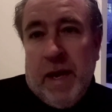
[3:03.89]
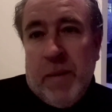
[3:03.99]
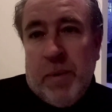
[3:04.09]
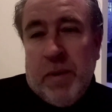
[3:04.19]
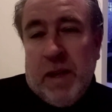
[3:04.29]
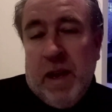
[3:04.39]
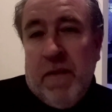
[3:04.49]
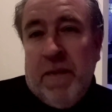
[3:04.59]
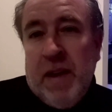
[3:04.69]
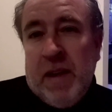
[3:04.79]
happened to get
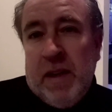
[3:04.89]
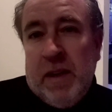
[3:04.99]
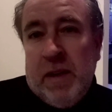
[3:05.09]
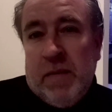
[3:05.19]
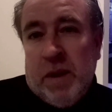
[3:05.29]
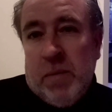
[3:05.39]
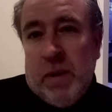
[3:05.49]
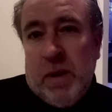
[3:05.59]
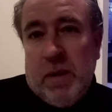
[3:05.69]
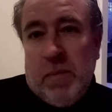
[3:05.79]
offended if
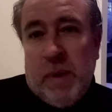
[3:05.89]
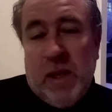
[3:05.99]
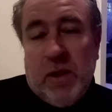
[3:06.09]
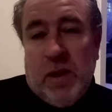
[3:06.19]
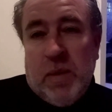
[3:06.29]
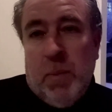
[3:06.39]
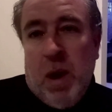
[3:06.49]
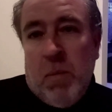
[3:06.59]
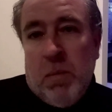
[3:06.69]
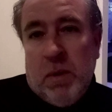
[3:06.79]
somebody pinched his
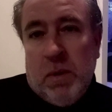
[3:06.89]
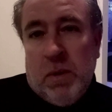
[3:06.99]
bum